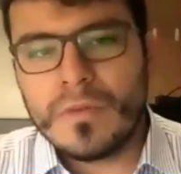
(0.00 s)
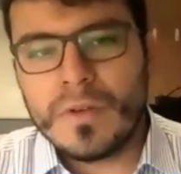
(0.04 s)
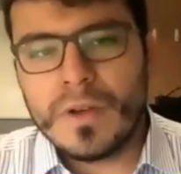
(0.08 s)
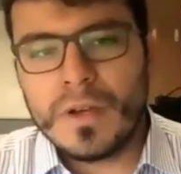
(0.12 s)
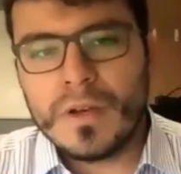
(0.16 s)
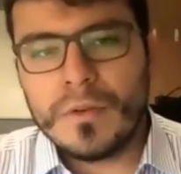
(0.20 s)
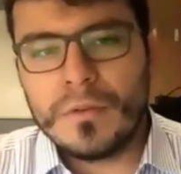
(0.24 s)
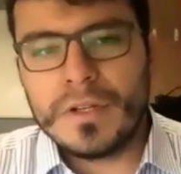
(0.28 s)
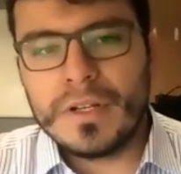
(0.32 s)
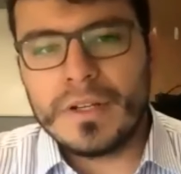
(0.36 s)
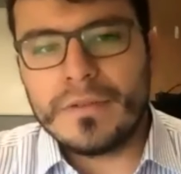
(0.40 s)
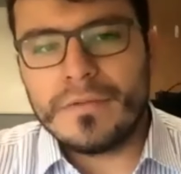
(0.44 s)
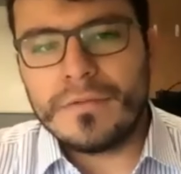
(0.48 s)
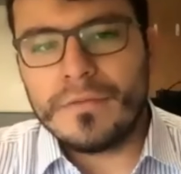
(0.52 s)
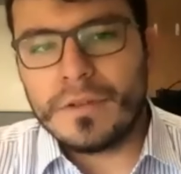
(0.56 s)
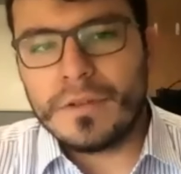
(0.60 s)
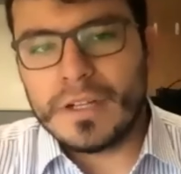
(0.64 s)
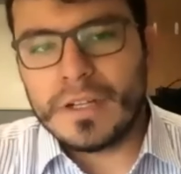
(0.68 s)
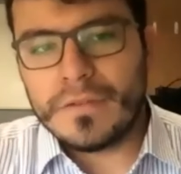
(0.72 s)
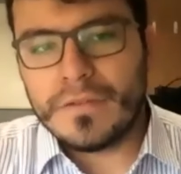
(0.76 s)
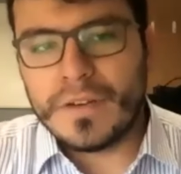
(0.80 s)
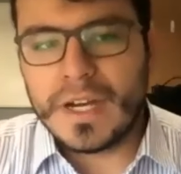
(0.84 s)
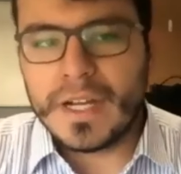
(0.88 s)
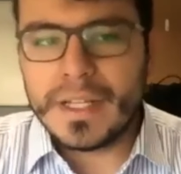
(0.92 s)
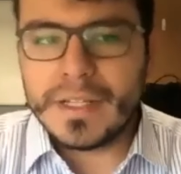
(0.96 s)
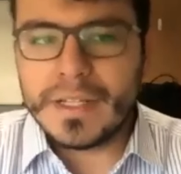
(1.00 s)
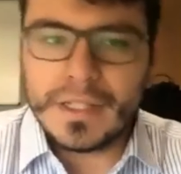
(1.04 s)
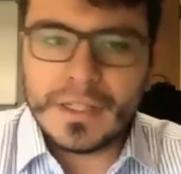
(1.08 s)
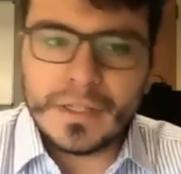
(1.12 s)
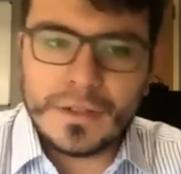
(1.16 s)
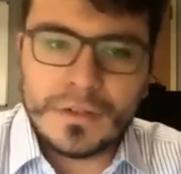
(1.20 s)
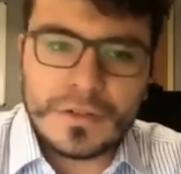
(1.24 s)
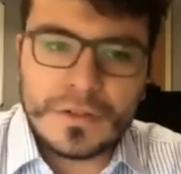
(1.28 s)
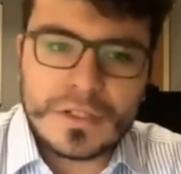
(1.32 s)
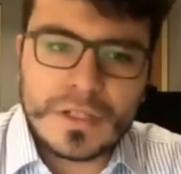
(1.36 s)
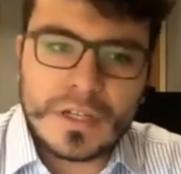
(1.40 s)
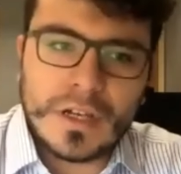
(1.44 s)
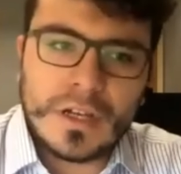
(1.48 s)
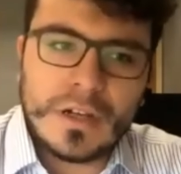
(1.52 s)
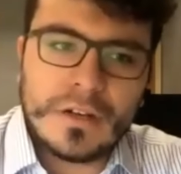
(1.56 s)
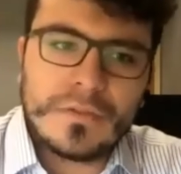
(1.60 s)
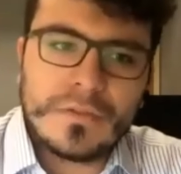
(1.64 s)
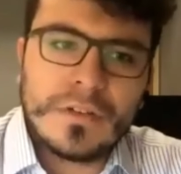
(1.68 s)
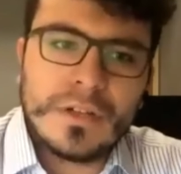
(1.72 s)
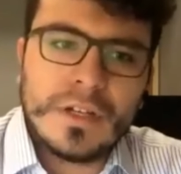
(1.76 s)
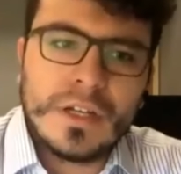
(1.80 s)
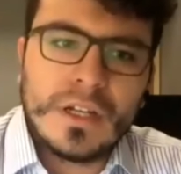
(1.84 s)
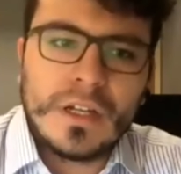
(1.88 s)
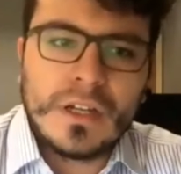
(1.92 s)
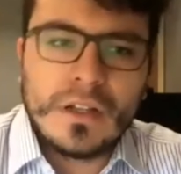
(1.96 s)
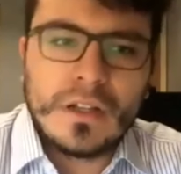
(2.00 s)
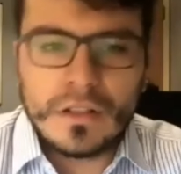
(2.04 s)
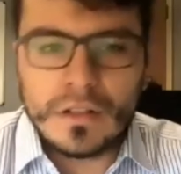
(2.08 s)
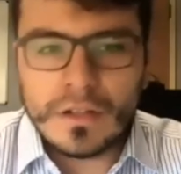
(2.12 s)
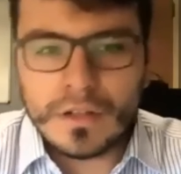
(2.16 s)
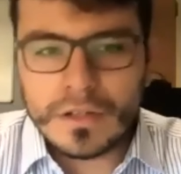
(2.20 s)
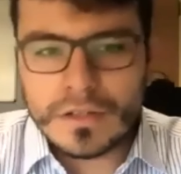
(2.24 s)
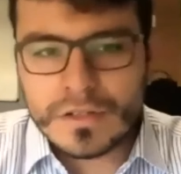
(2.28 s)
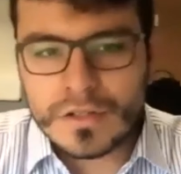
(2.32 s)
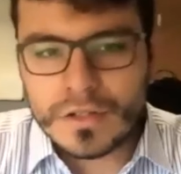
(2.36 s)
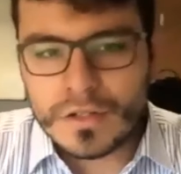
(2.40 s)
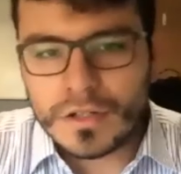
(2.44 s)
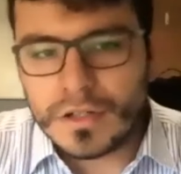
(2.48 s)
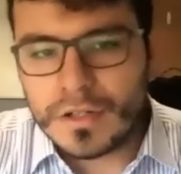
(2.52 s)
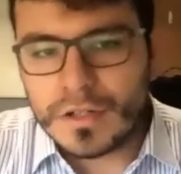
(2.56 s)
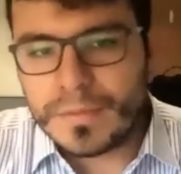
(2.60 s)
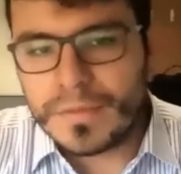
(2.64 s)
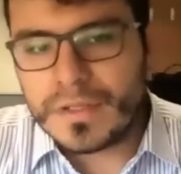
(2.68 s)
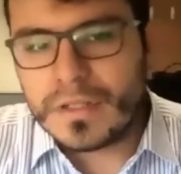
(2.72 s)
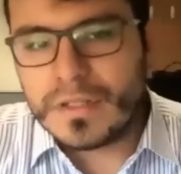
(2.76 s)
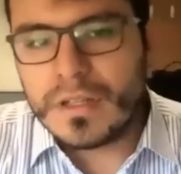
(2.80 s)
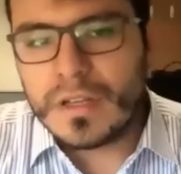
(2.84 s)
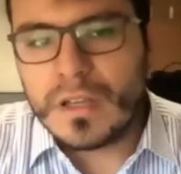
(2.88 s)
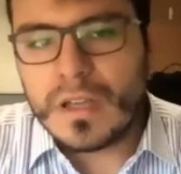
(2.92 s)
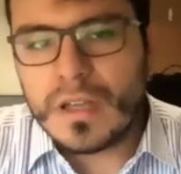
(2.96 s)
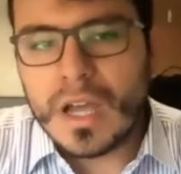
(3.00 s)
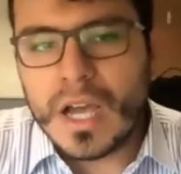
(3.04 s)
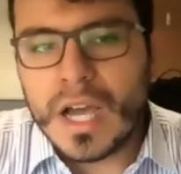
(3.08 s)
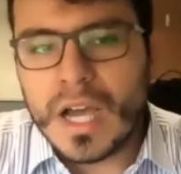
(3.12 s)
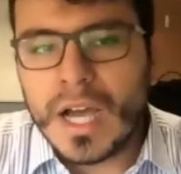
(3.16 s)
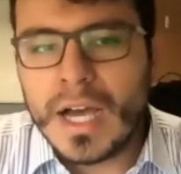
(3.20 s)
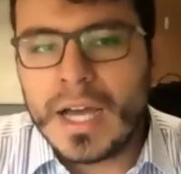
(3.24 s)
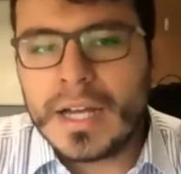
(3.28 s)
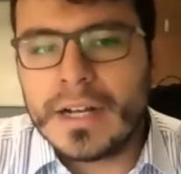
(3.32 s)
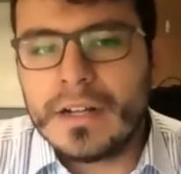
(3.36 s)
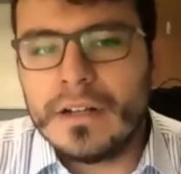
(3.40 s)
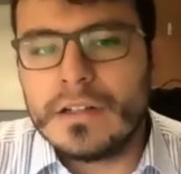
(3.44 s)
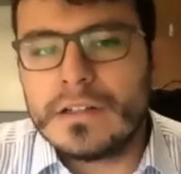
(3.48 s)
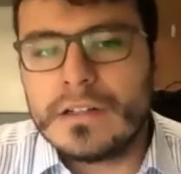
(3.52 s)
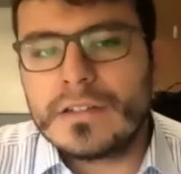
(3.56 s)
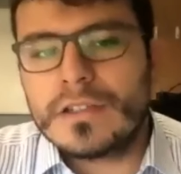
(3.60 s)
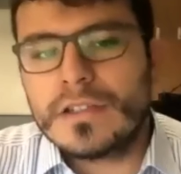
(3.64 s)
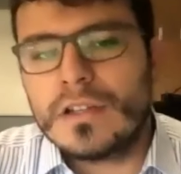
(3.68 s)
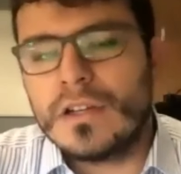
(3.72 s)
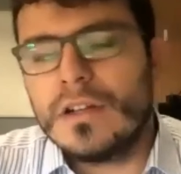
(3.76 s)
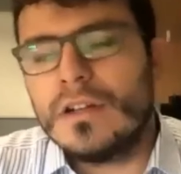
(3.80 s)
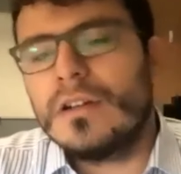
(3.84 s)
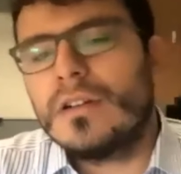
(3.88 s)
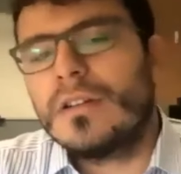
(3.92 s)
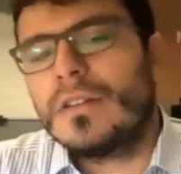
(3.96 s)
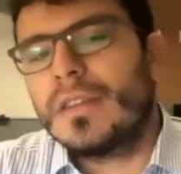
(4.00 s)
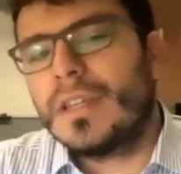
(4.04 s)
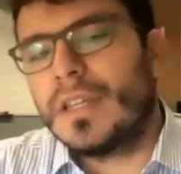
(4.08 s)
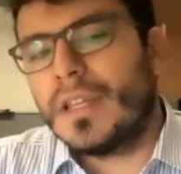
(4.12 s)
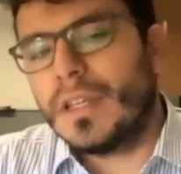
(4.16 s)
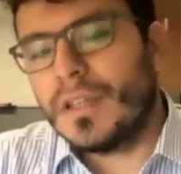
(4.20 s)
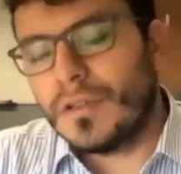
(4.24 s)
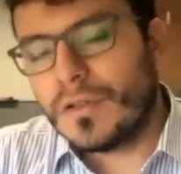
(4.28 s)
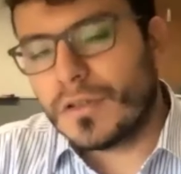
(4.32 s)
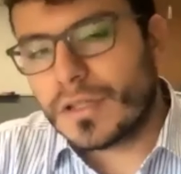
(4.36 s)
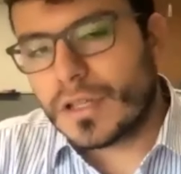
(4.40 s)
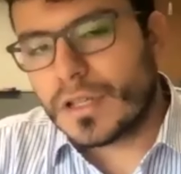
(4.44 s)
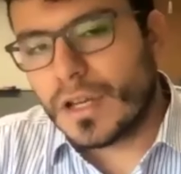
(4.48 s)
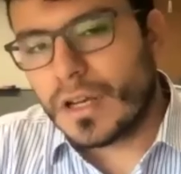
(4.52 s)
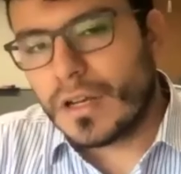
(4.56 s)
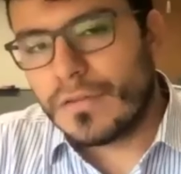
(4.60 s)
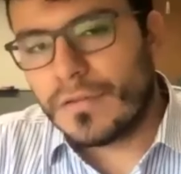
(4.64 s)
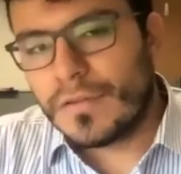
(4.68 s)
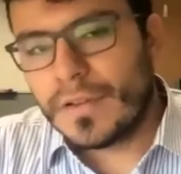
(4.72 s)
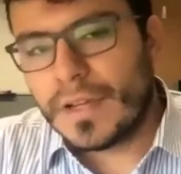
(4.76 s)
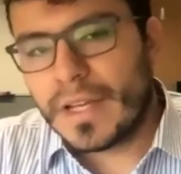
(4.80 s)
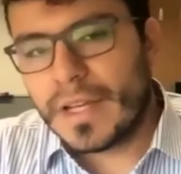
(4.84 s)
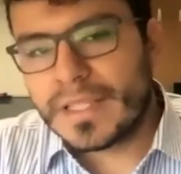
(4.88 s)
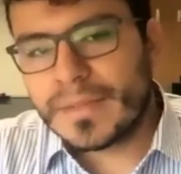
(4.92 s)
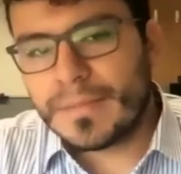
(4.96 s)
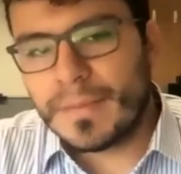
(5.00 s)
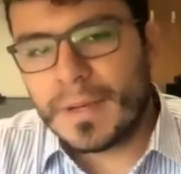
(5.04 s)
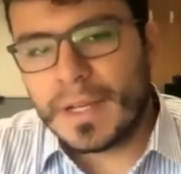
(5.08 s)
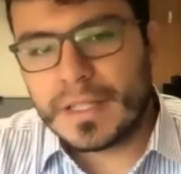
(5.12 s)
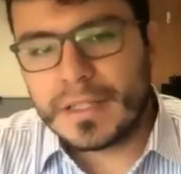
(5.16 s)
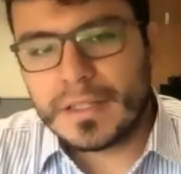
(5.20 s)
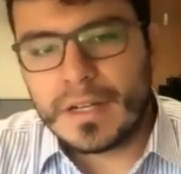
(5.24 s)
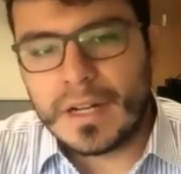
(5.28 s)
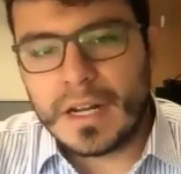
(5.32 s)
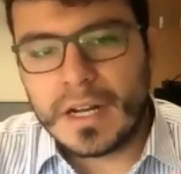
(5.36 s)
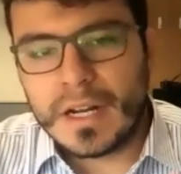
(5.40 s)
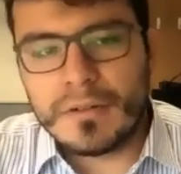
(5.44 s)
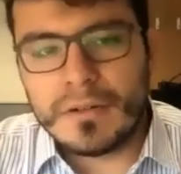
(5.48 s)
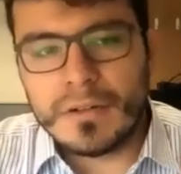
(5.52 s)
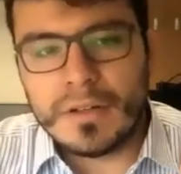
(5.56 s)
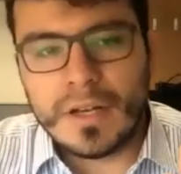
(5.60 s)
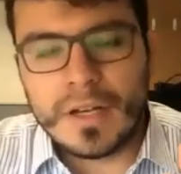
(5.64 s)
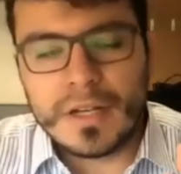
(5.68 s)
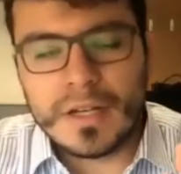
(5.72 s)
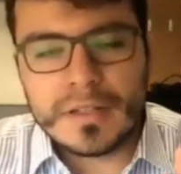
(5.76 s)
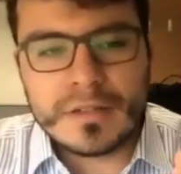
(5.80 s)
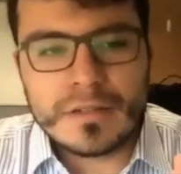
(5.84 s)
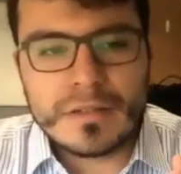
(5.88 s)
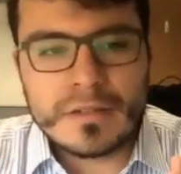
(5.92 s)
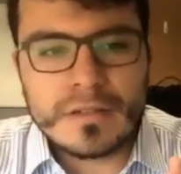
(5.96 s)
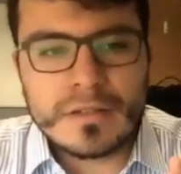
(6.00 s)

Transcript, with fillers: We, de we defined the use of loss curves and also the use of expected annual loss.